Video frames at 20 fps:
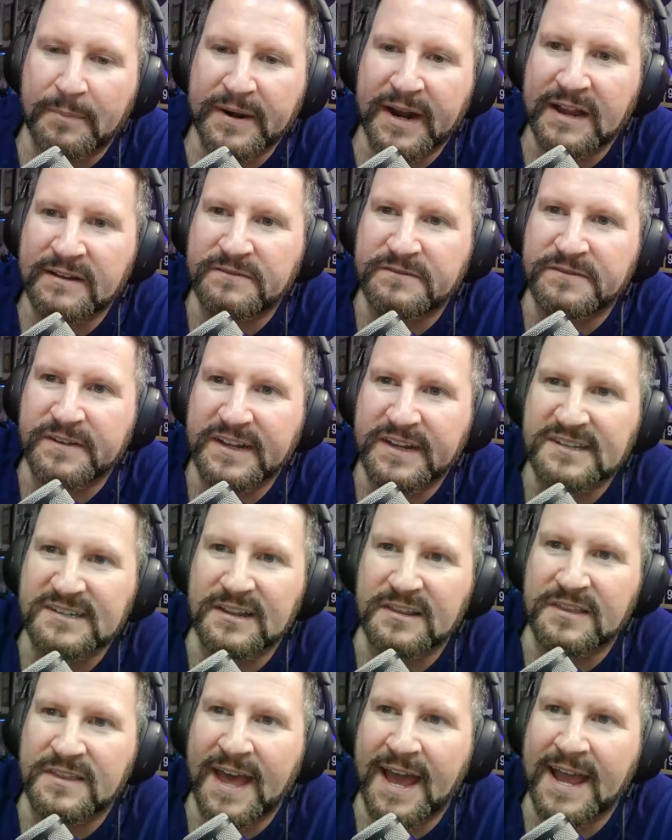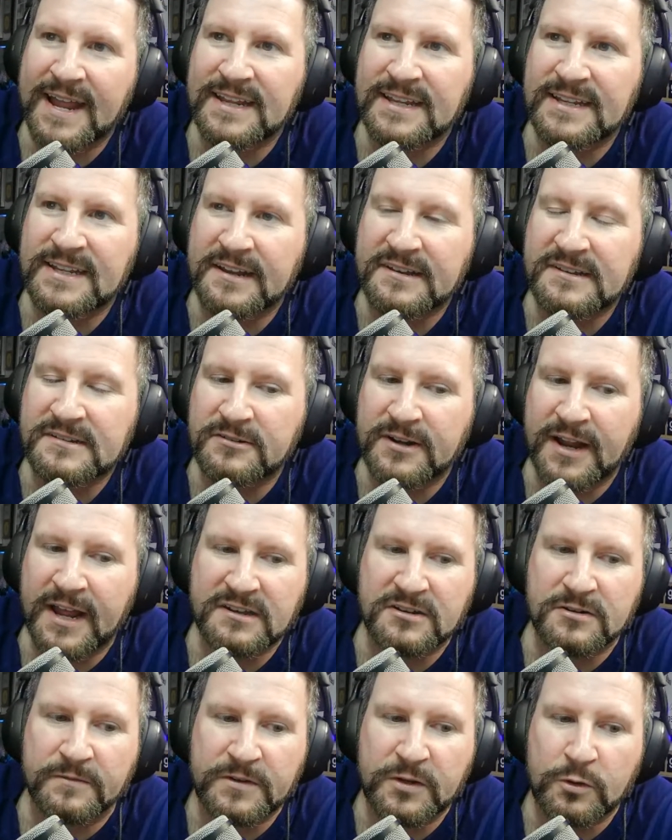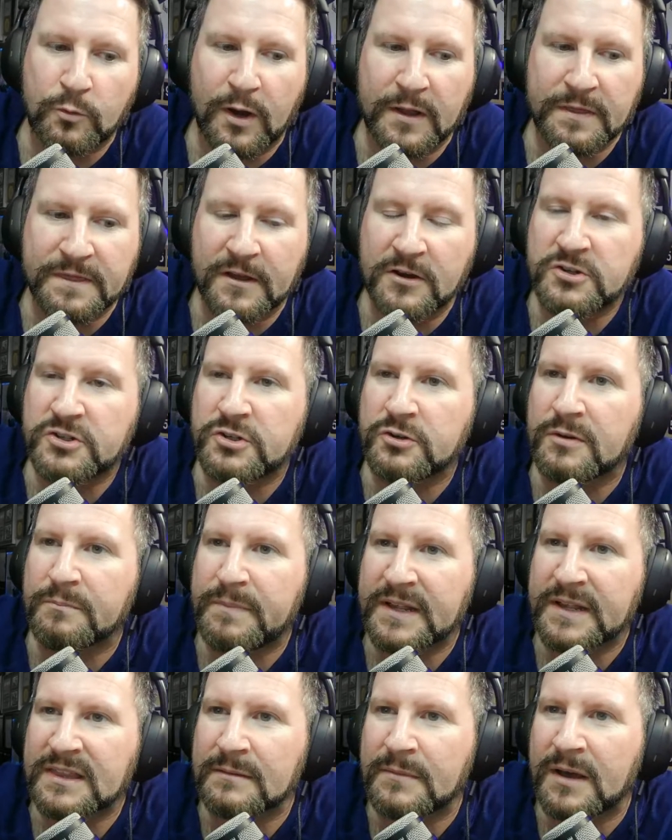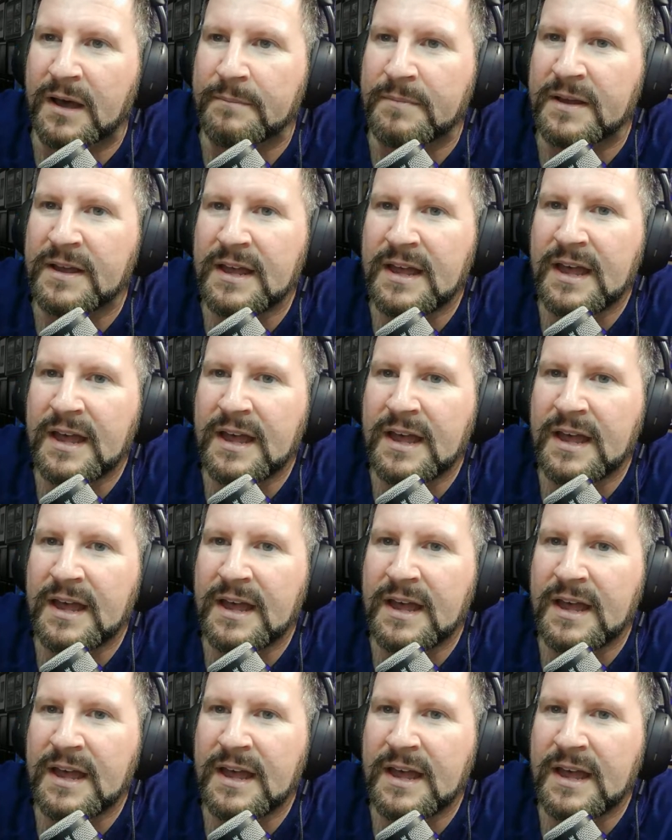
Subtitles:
but I fixed that yesterday. So if you want those, you can pick them up